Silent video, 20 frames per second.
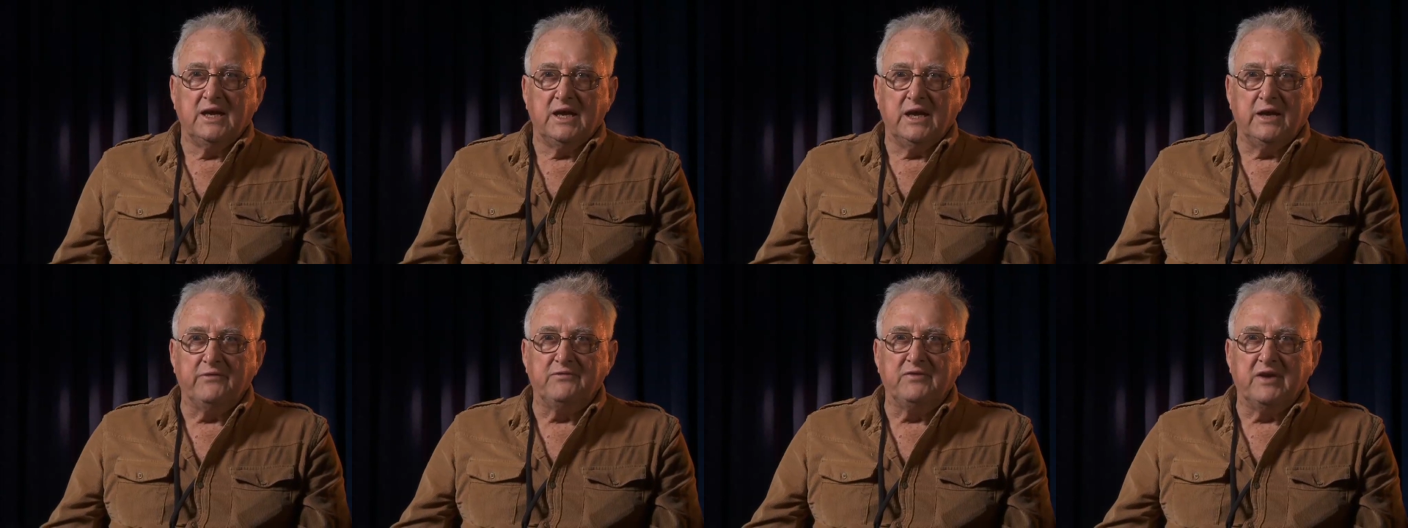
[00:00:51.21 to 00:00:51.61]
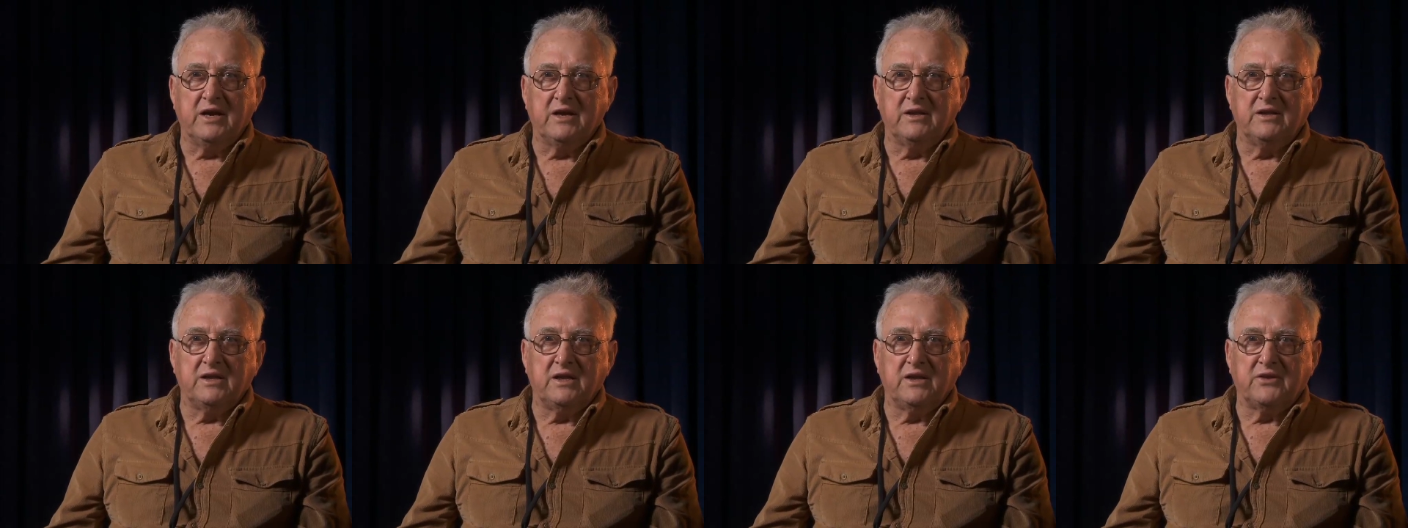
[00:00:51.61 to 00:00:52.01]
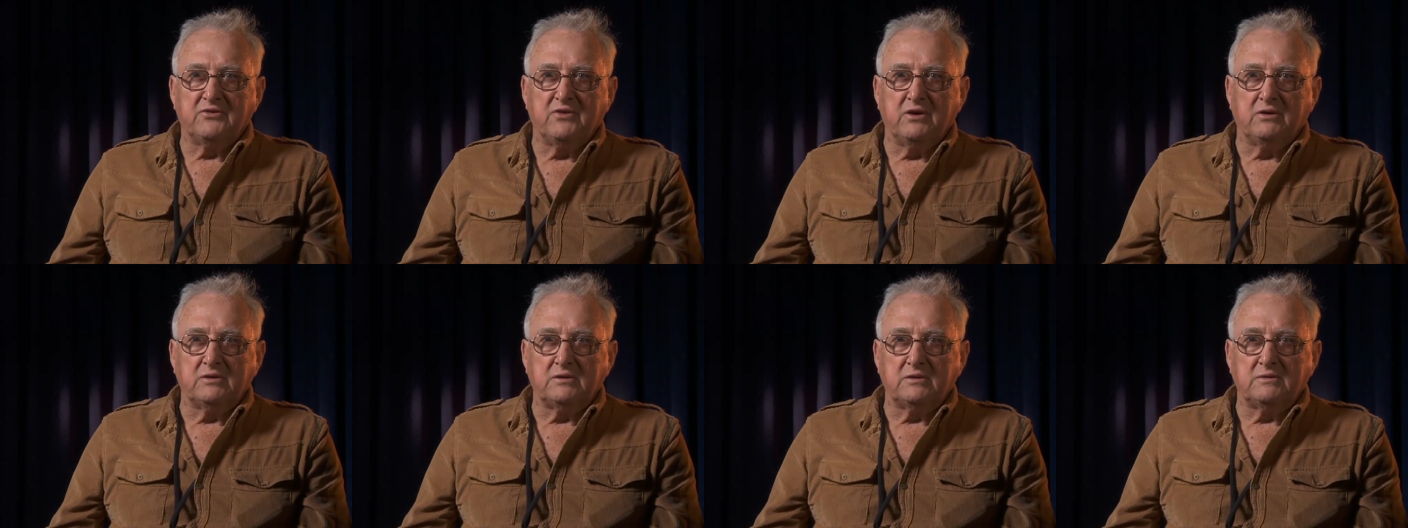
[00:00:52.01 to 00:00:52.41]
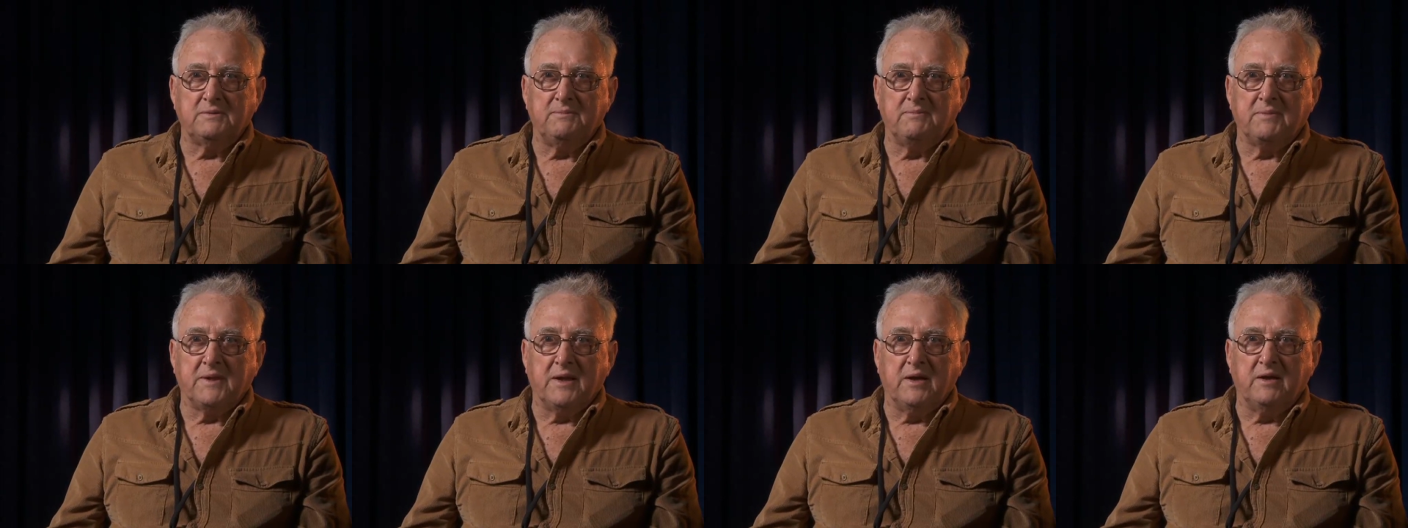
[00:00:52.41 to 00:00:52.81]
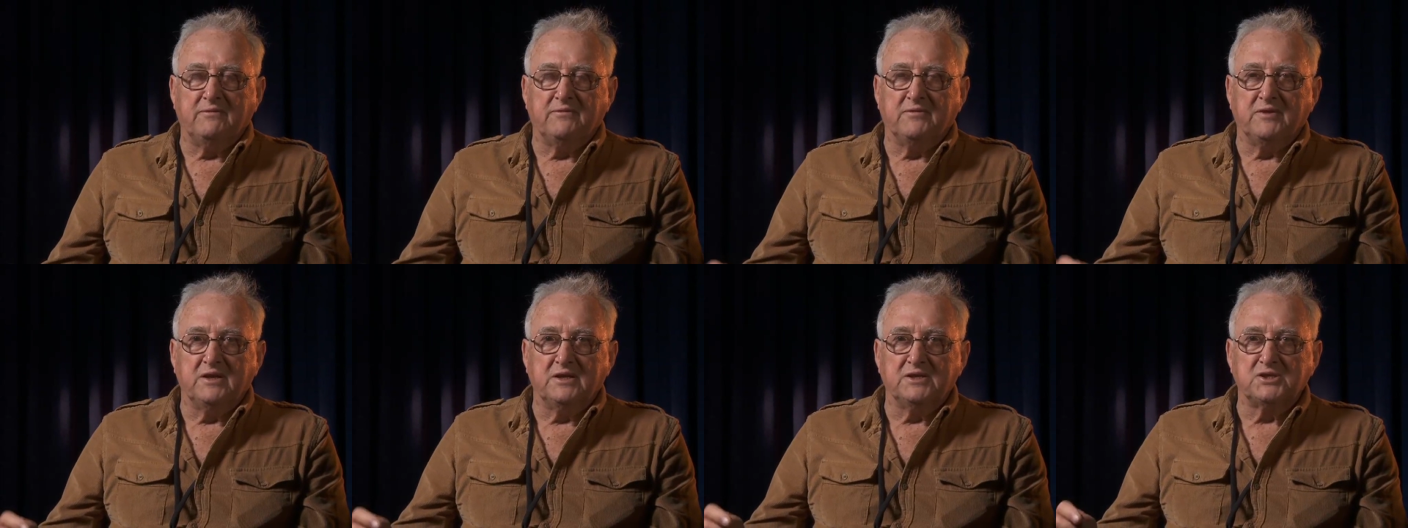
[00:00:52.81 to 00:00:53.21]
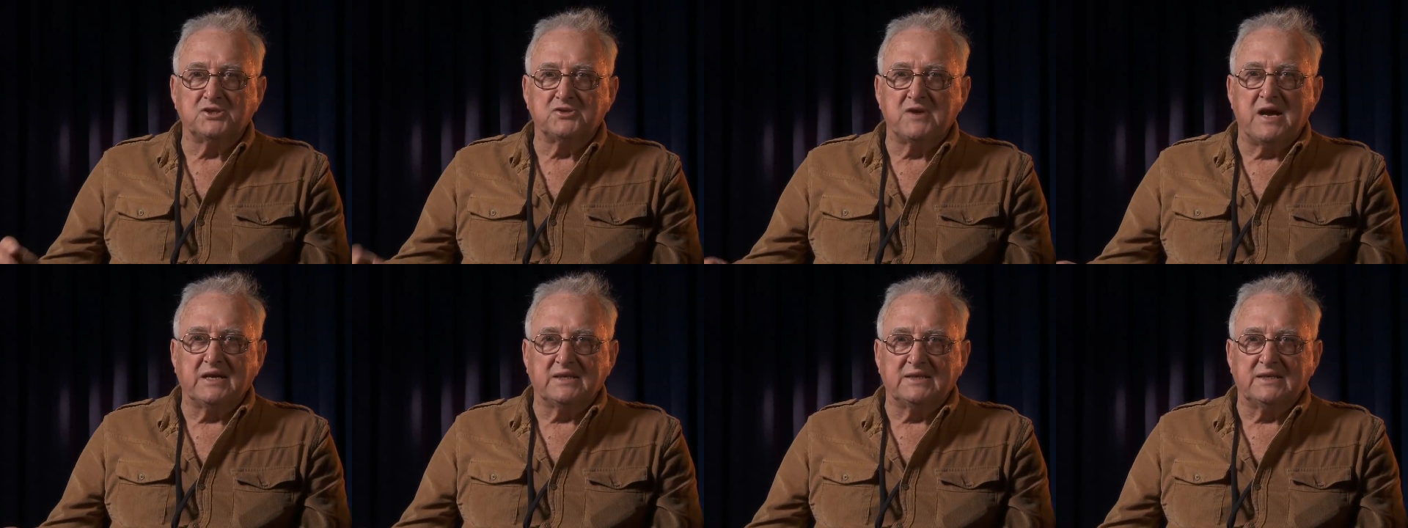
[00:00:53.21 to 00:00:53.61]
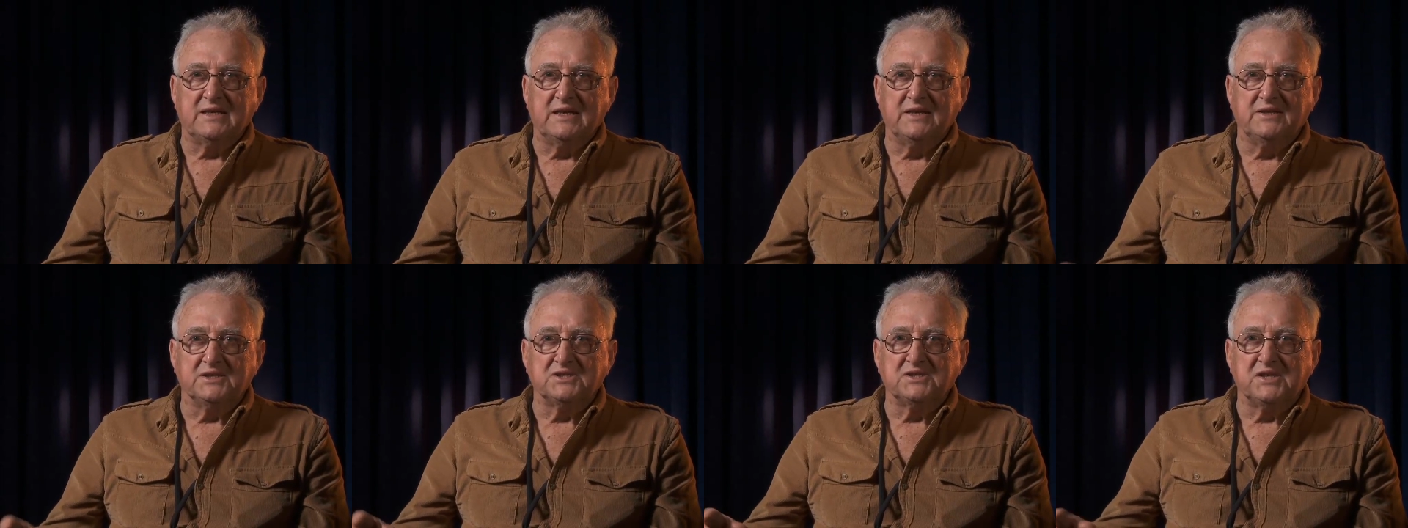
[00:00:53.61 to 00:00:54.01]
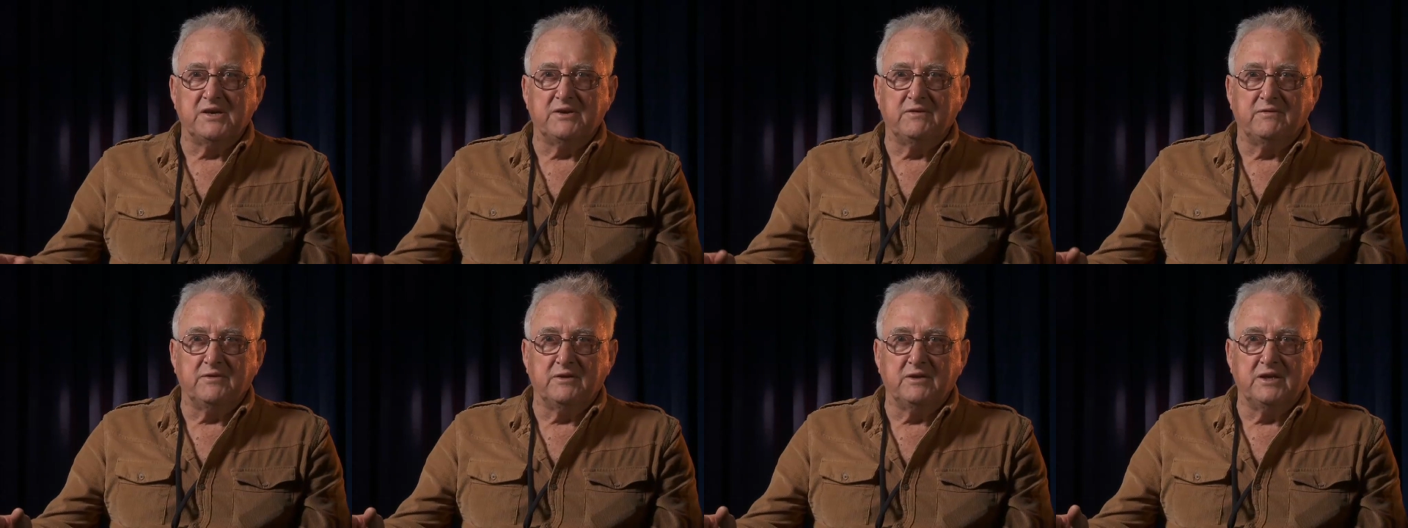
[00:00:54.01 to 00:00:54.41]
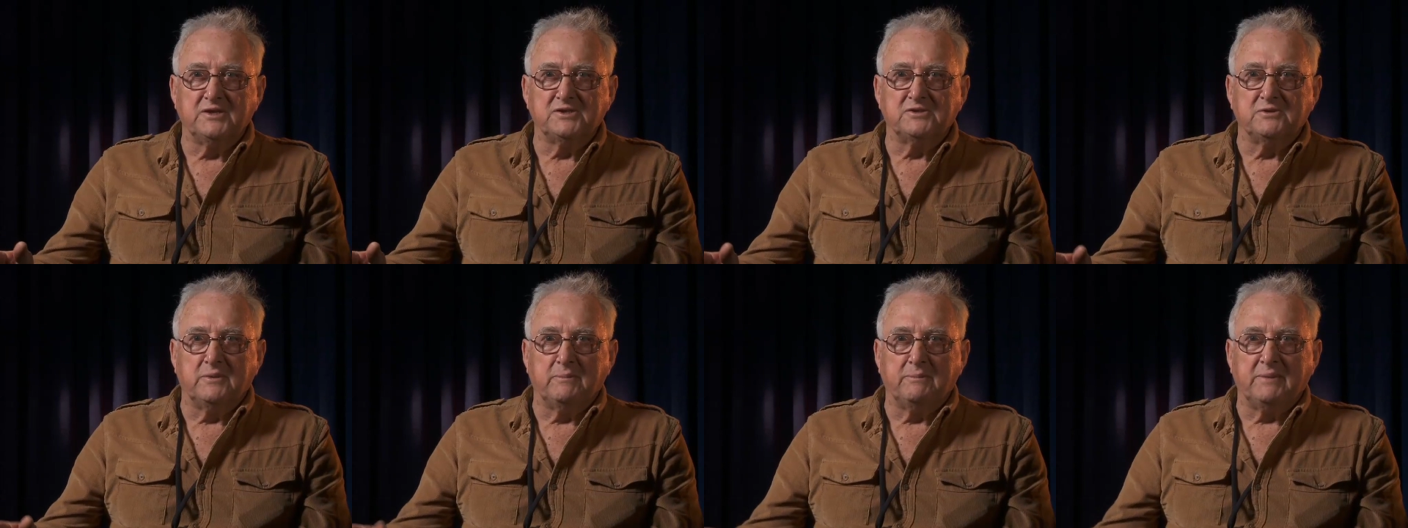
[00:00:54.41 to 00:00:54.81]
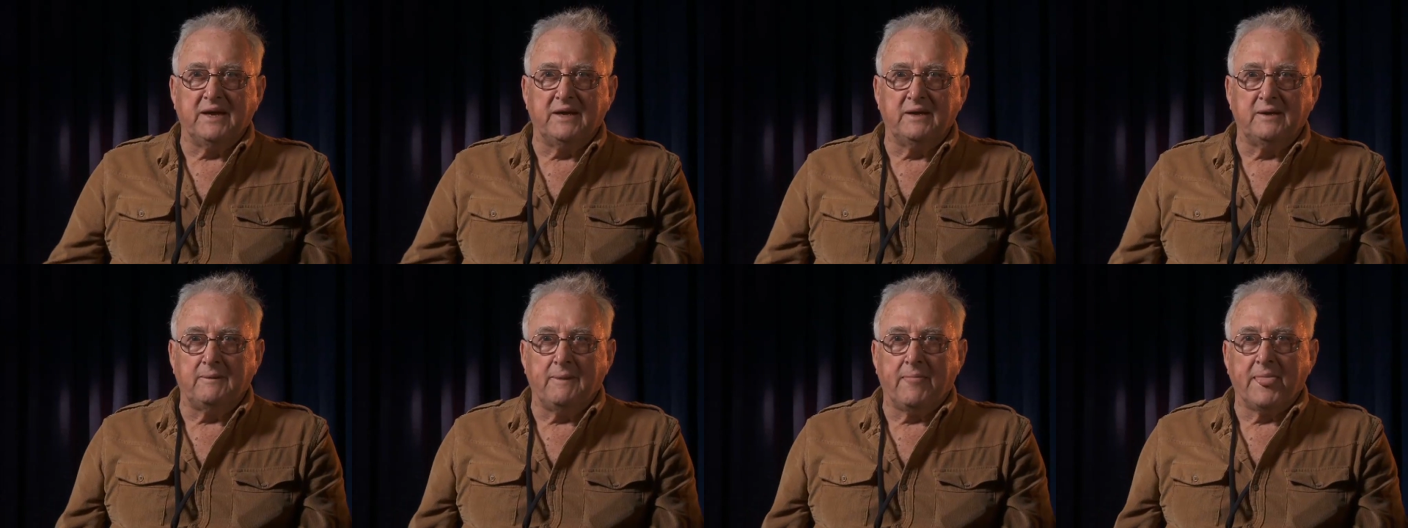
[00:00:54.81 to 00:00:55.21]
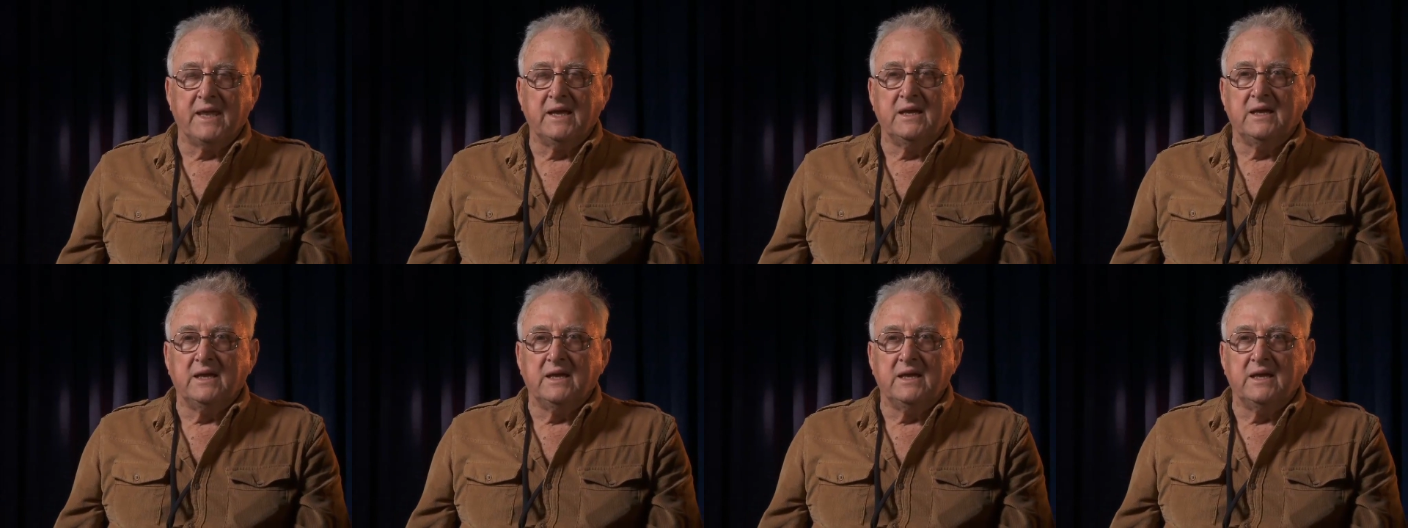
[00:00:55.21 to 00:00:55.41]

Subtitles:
in front of the throttle of the instructor in the centre of the instrument panel.